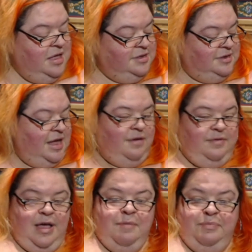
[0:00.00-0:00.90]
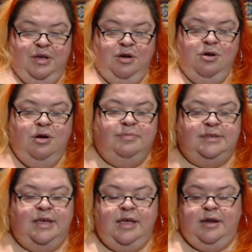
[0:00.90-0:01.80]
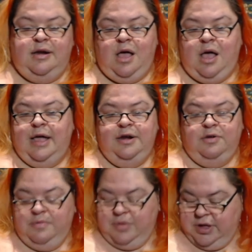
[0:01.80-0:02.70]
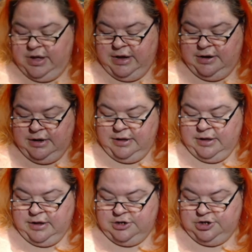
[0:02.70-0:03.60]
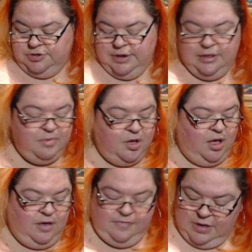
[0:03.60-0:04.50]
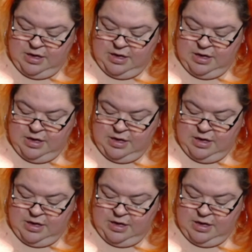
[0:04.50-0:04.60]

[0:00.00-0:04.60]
So yeah, I've got big arms, and I don't mind showing them off.